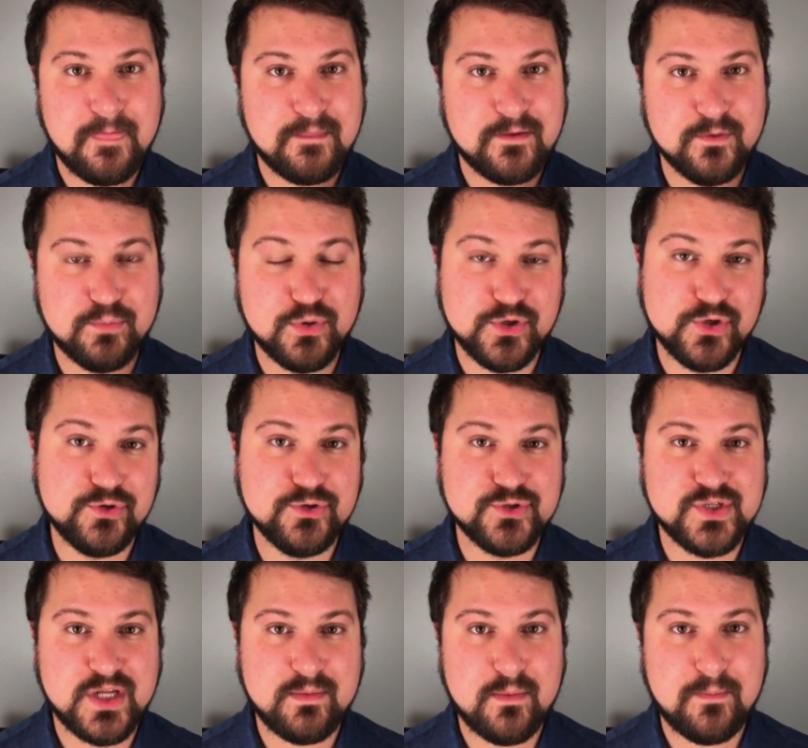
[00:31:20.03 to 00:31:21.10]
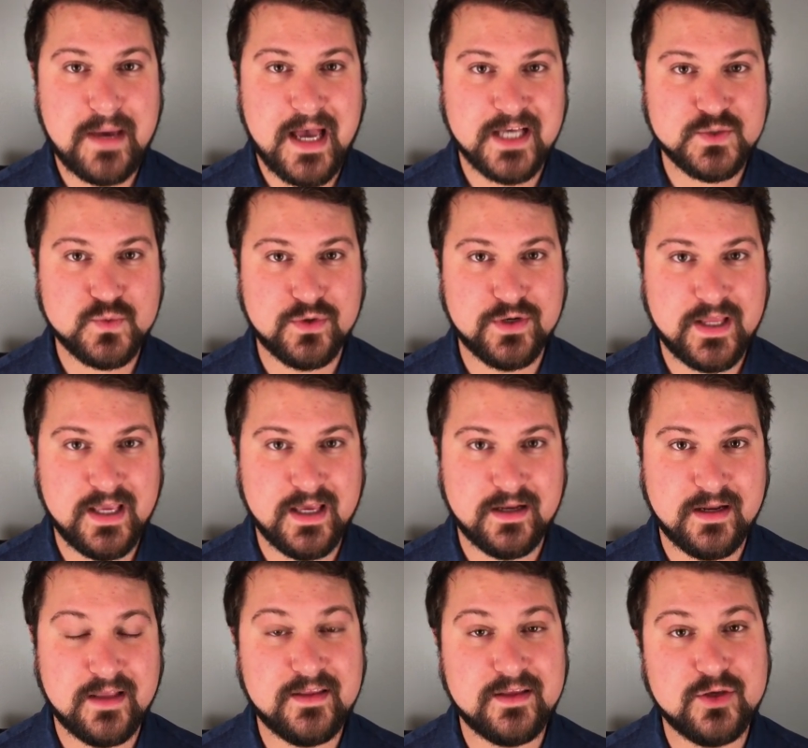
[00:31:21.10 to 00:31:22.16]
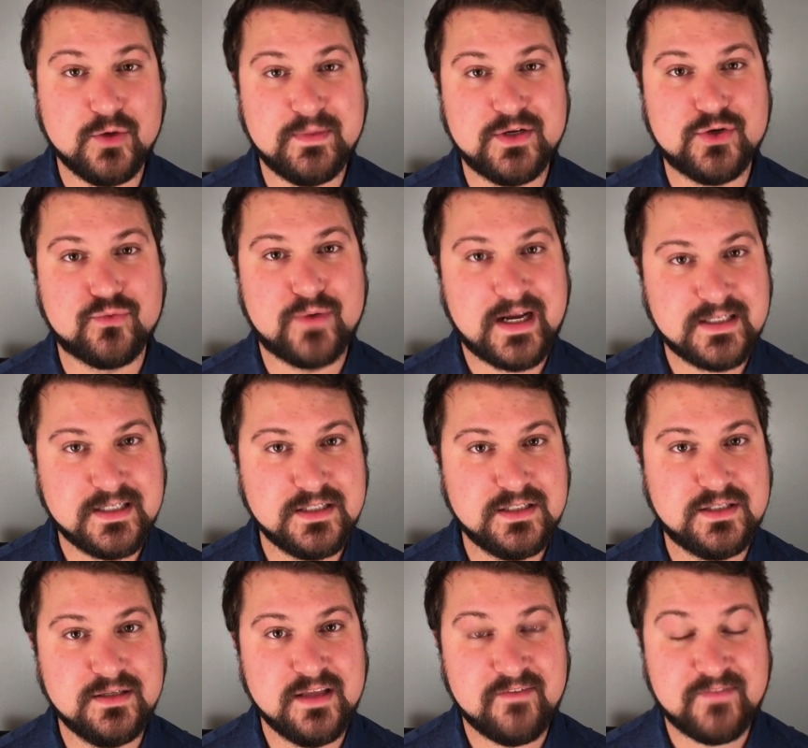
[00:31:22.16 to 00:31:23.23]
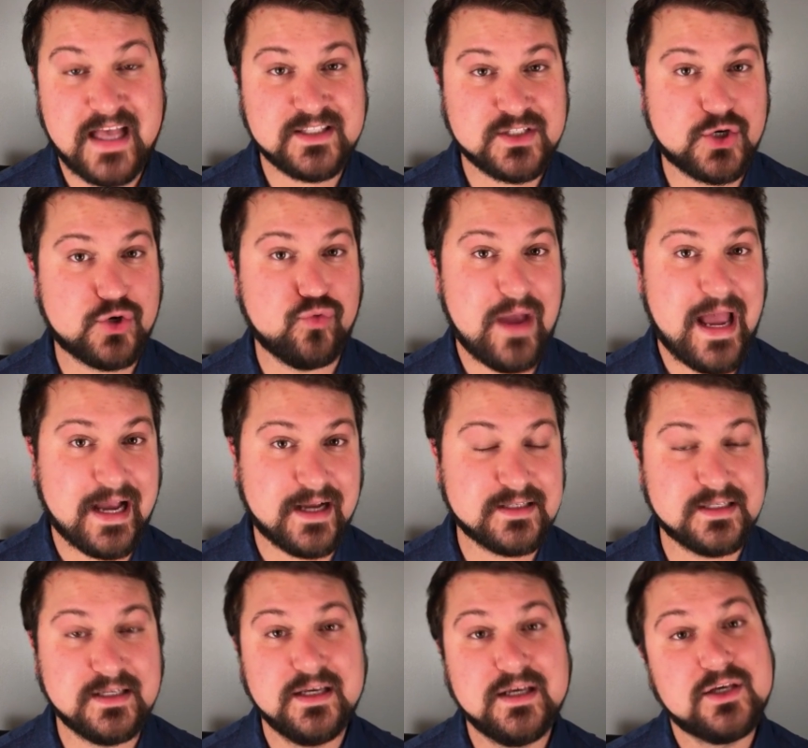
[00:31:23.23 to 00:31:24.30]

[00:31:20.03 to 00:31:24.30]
you'll put your username and password in, and then you'll be directed, if that's correct,